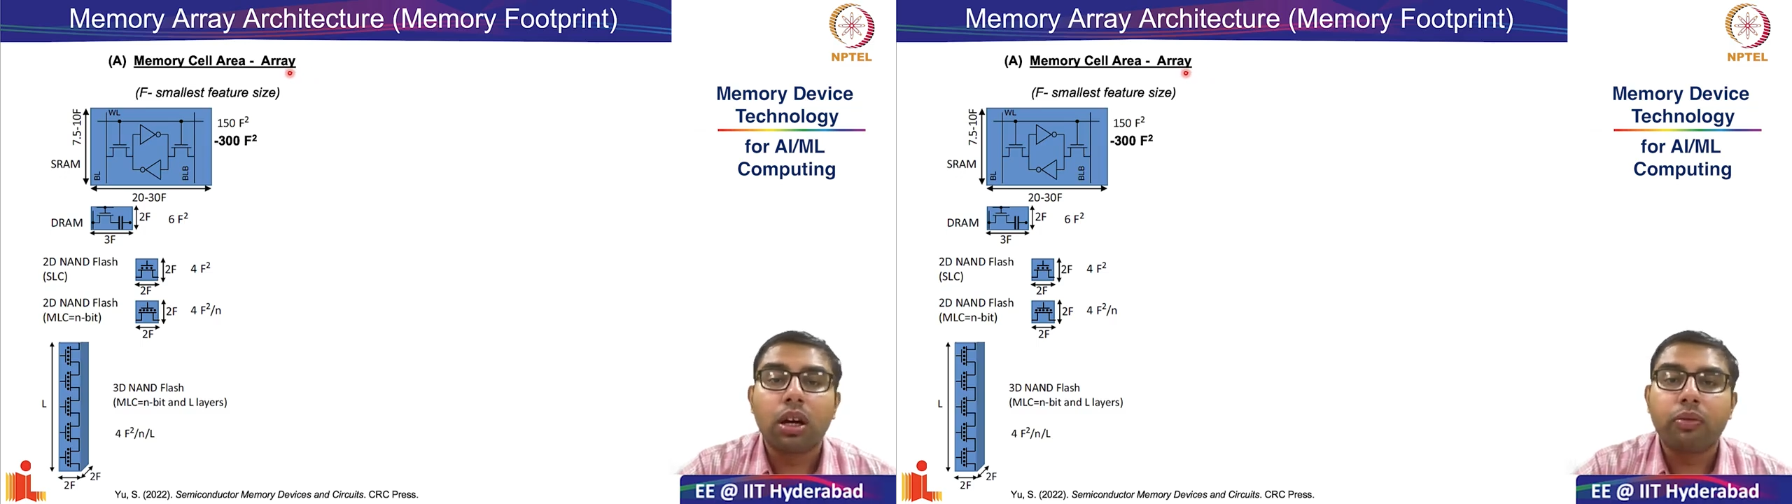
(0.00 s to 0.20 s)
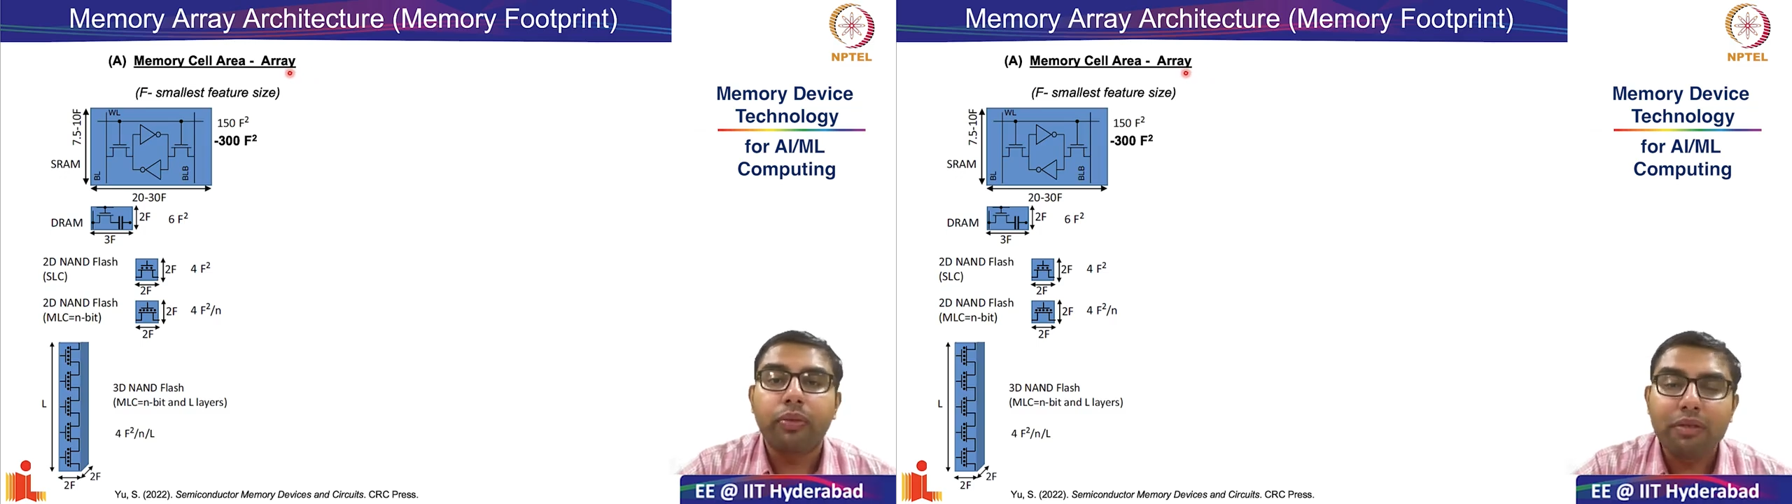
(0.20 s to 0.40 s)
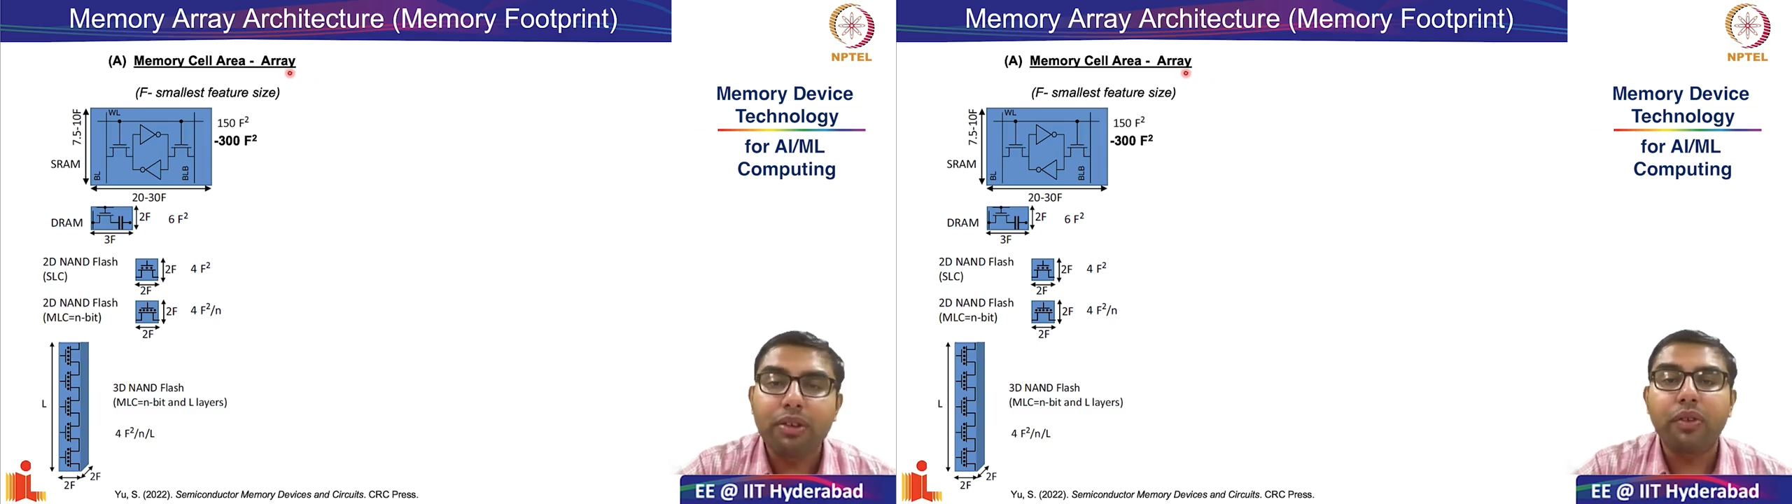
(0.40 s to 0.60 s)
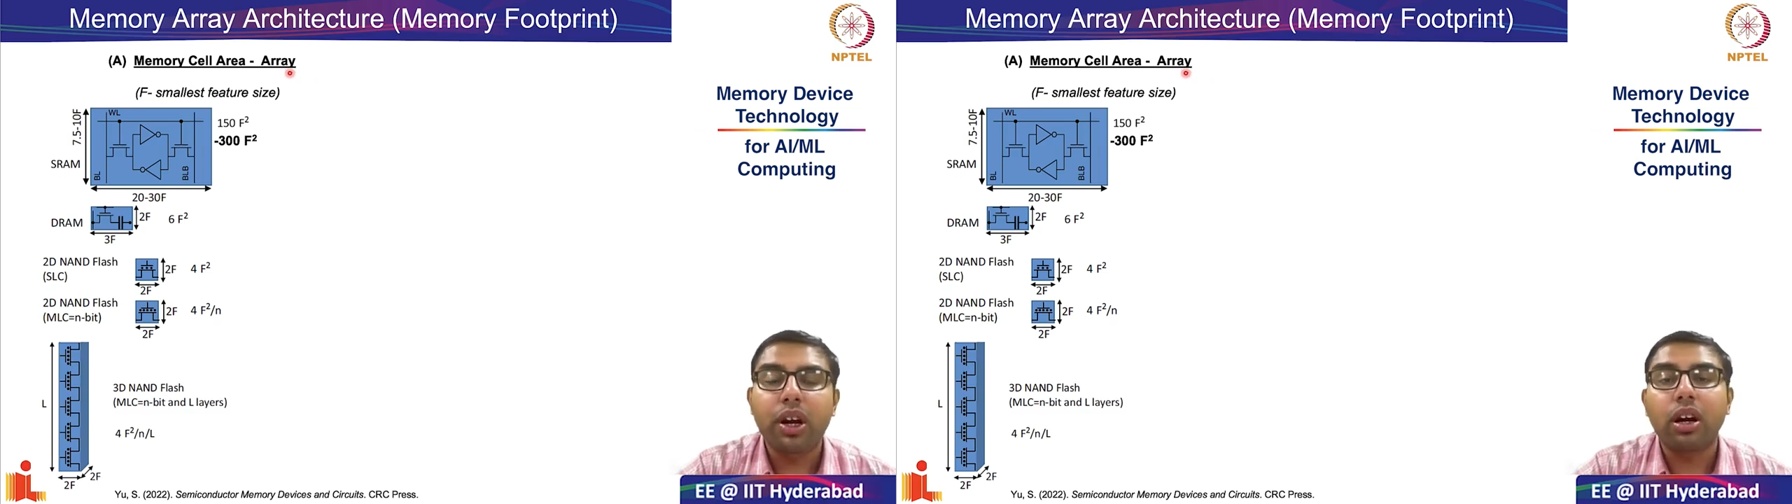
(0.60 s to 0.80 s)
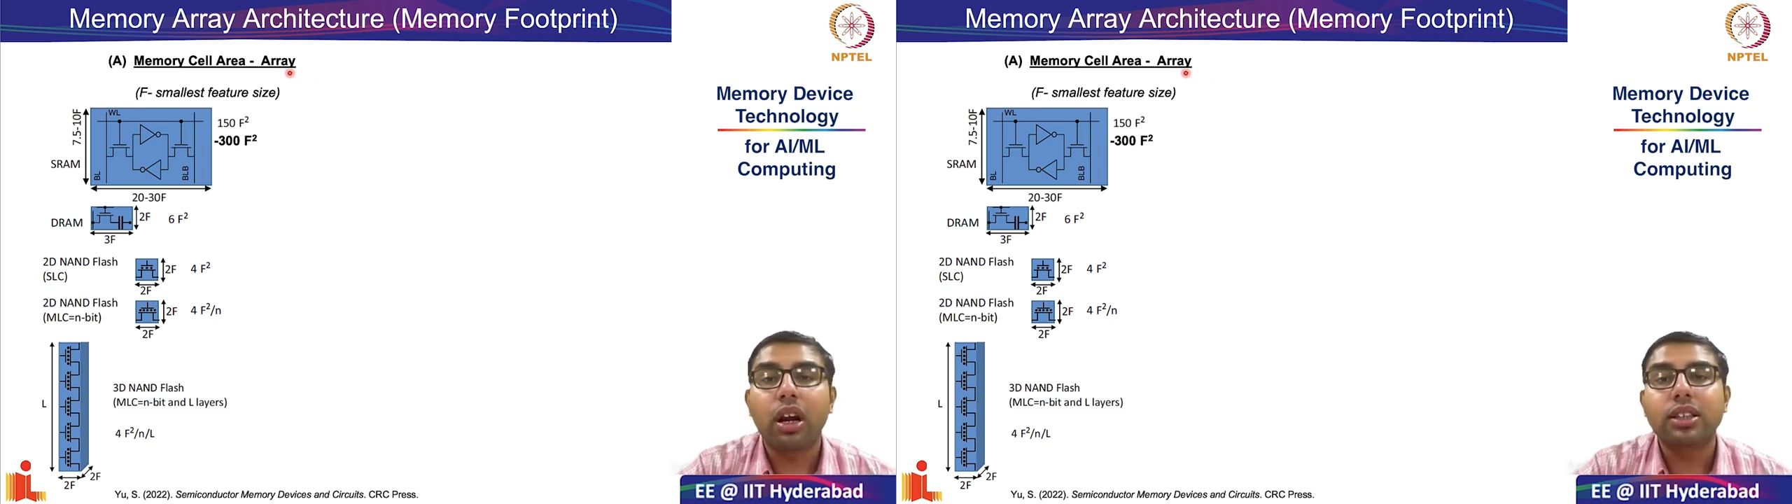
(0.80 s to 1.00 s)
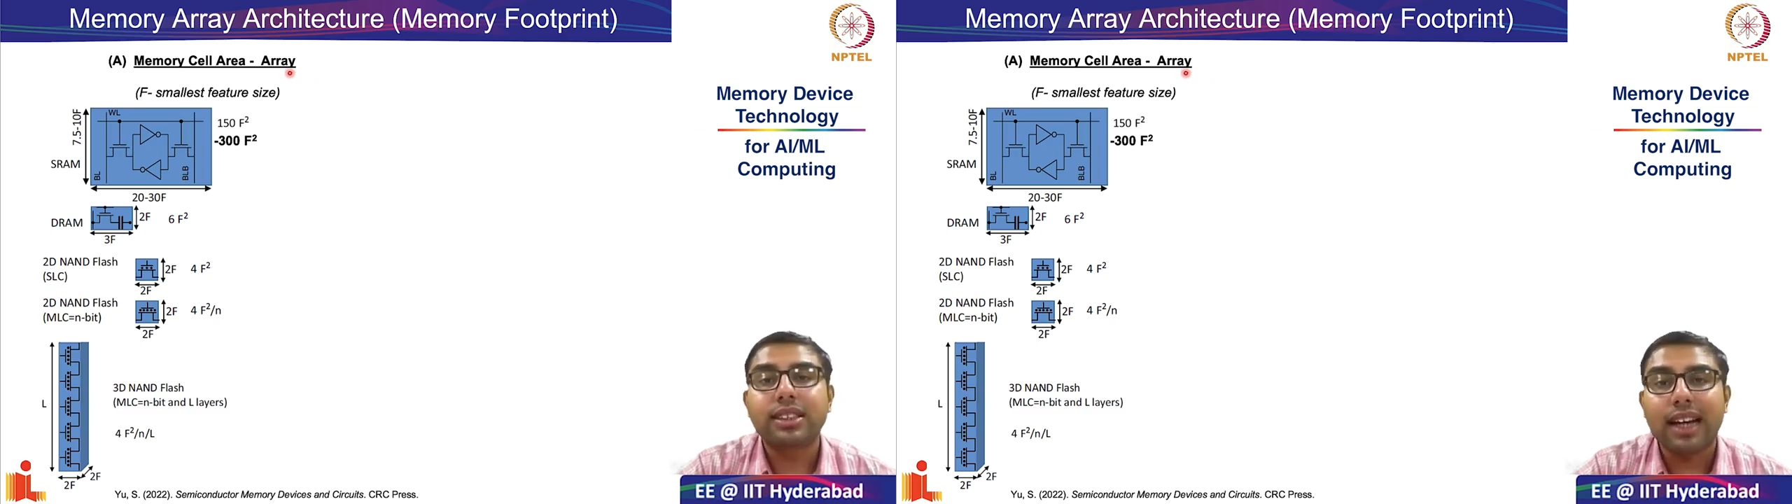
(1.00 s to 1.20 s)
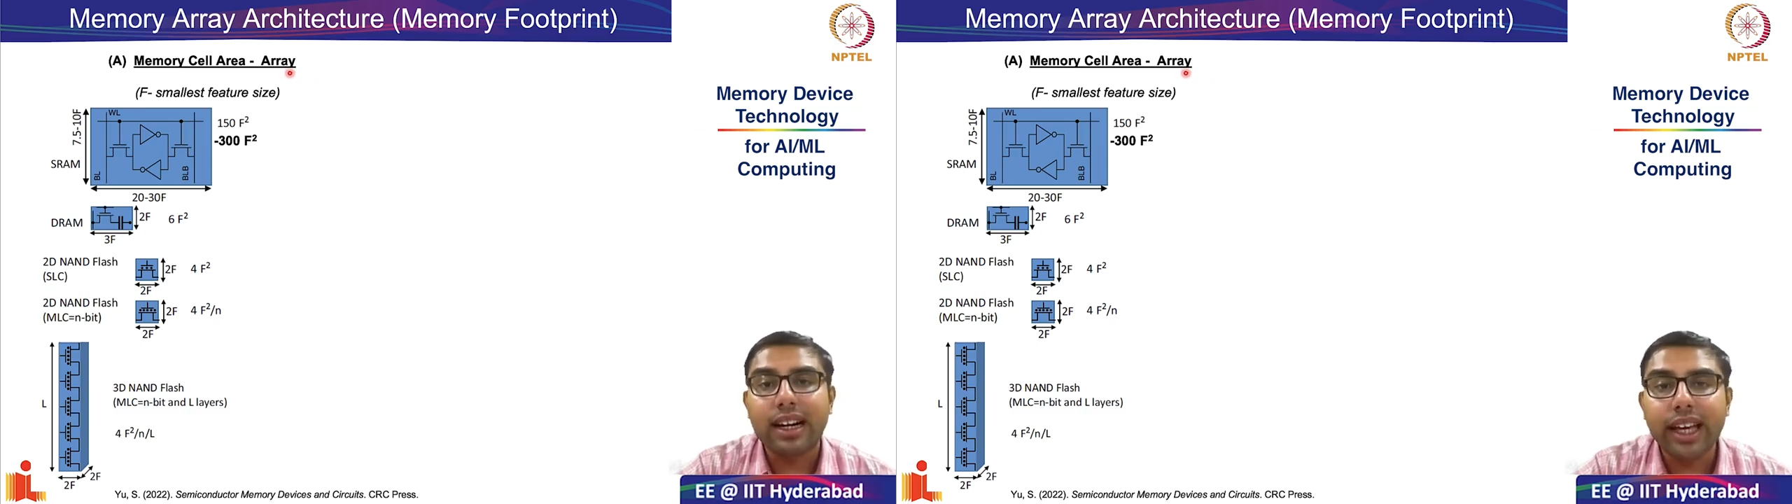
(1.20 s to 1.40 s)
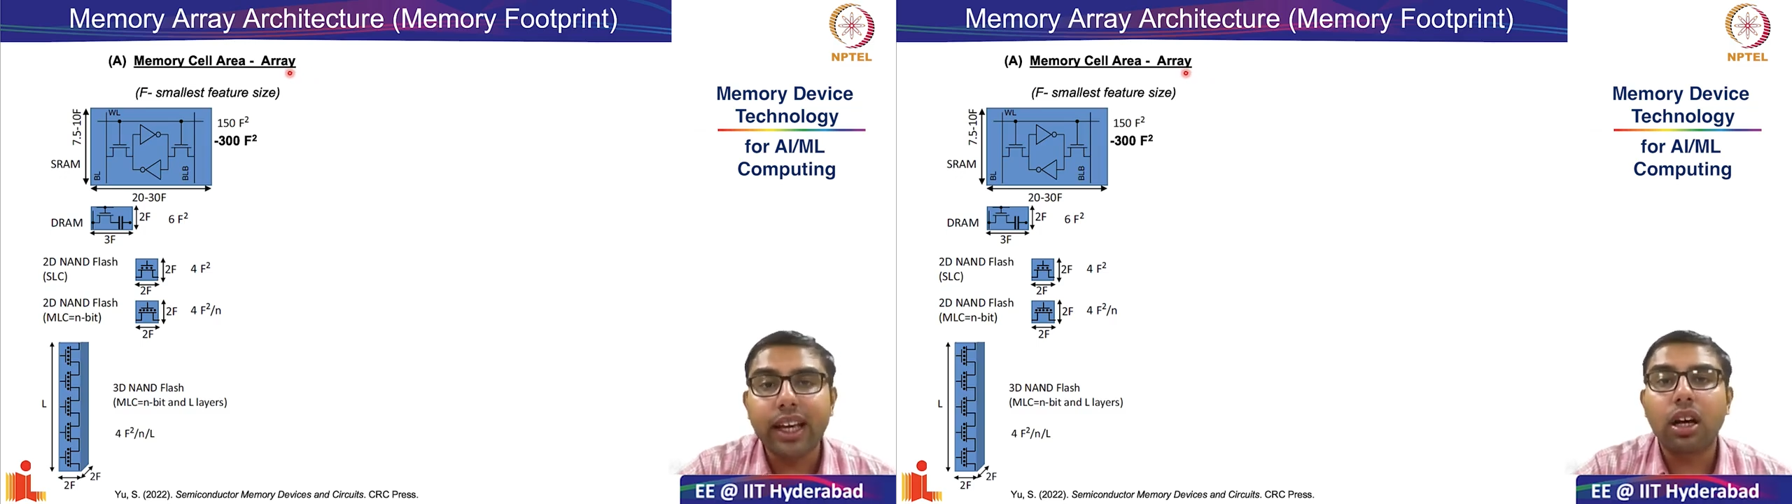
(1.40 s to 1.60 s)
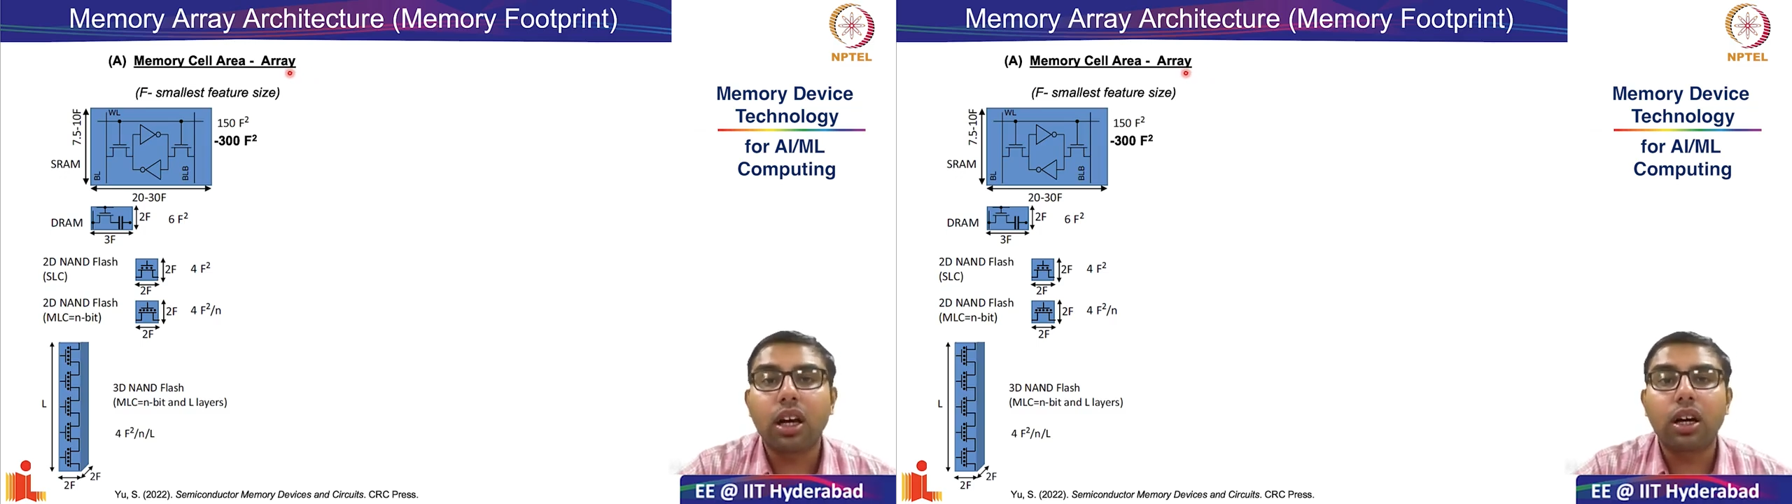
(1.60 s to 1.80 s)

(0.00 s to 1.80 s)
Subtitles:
When we were studying